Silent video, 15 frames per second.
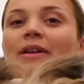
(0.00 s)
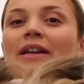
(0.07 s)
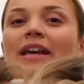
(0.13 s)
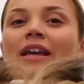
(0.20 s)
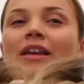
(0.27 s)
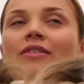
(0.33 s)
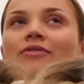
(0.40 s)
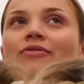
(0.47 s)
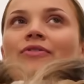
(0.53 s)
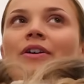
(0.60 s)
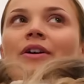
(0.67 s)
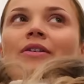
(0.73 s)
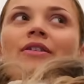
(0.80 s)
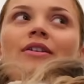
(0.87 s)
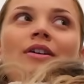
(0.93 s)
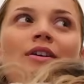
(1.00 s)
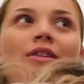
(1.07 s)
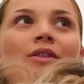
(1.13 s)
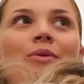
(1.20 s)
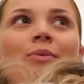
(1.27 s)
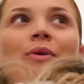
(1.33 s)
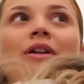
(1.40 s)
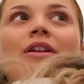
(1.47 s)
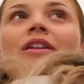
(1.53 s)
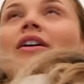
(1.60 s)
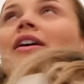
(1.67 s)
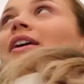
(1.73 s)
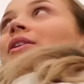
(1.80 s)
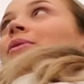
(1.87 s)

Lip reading: believe that the one night